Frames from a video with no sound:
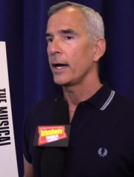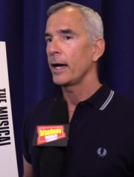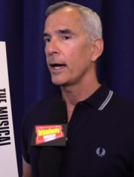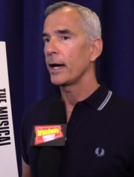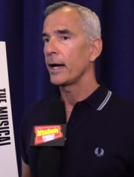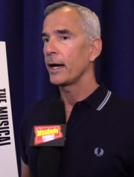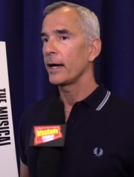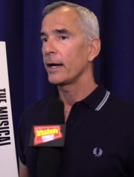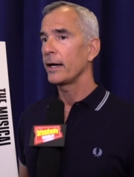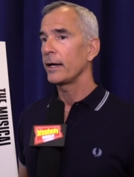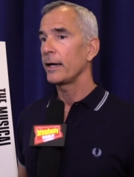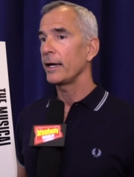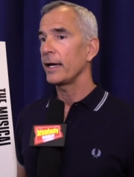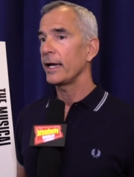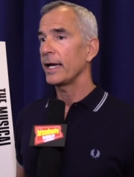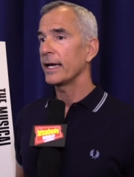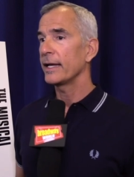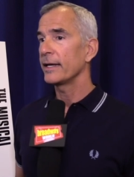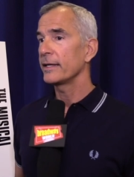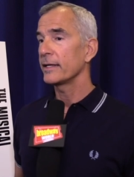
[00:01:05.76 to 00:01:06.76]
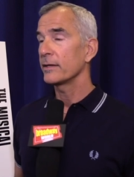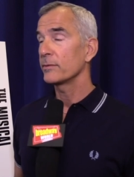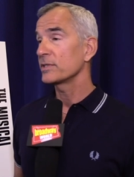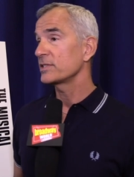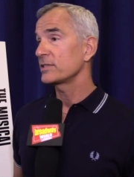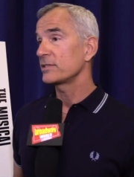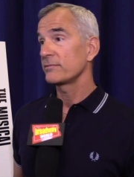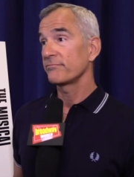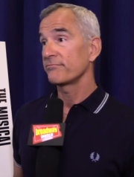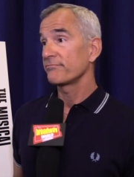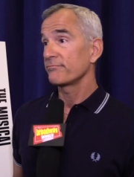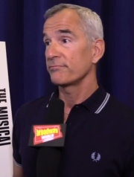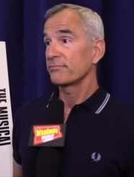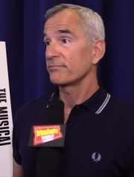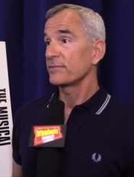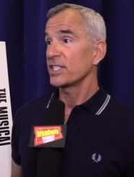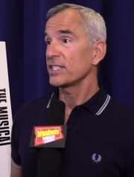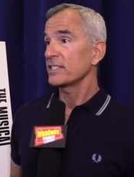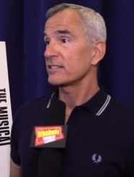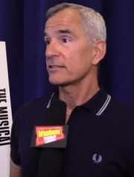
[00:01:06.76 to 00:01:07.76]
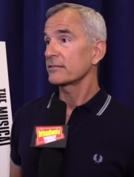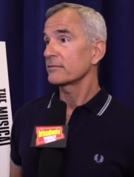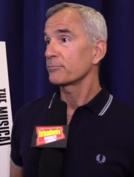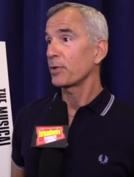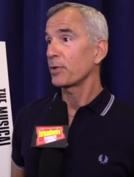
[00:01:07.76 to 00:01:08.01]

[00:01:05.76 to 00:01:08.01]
uh, and it was just